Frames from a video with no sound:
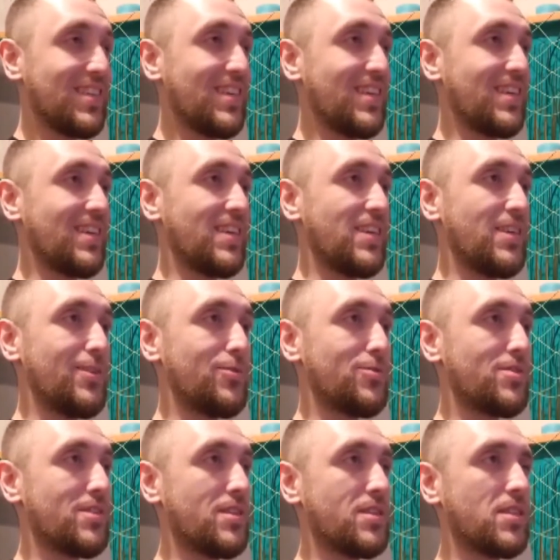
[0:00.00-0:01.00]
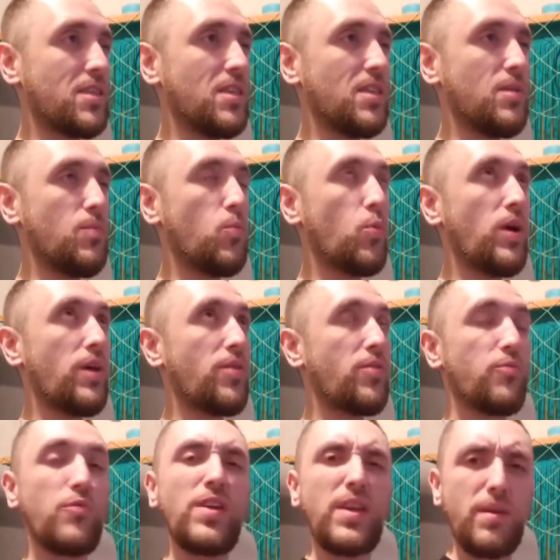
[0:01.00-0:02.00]
He used to team
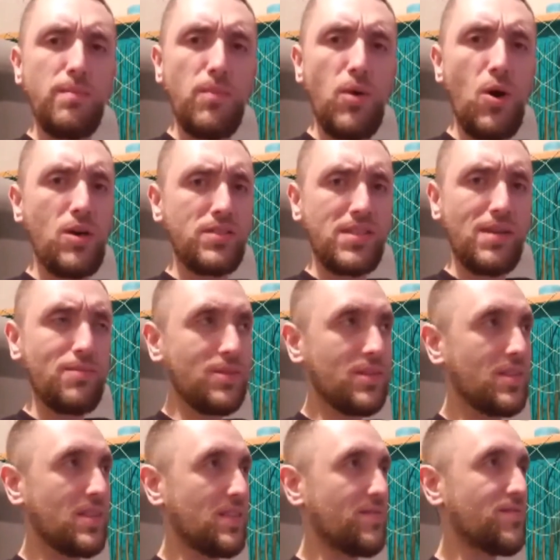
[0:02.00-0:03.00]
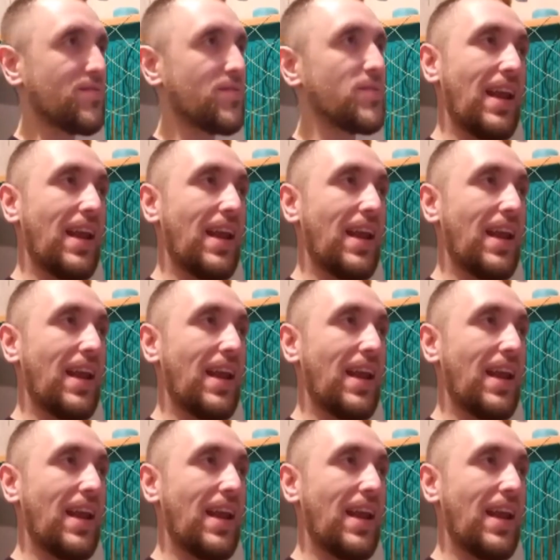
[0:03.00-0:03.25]
with Riddick Moss, I believe.